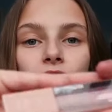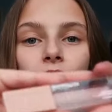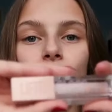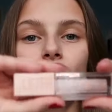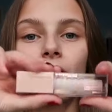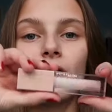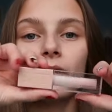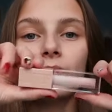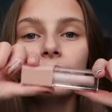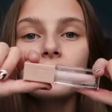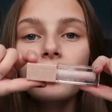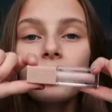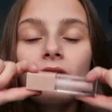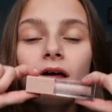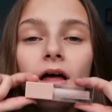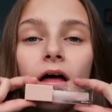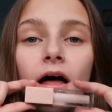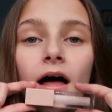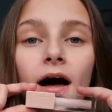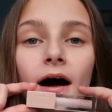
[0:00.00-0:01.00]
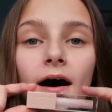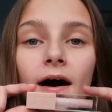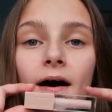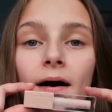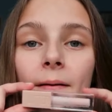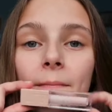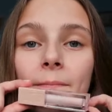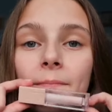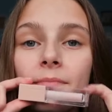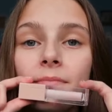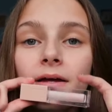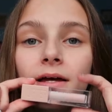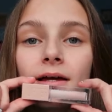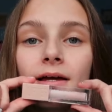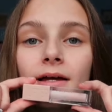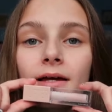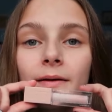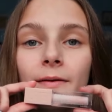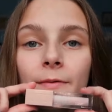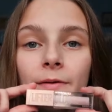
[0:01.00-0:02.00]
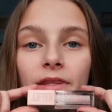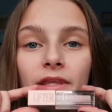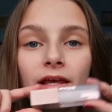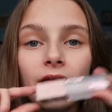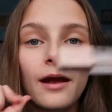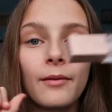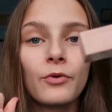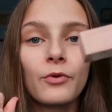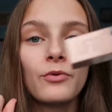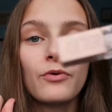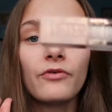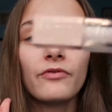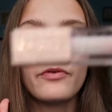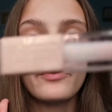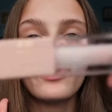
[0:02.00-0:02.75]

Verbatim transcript: so well. Um, the camera will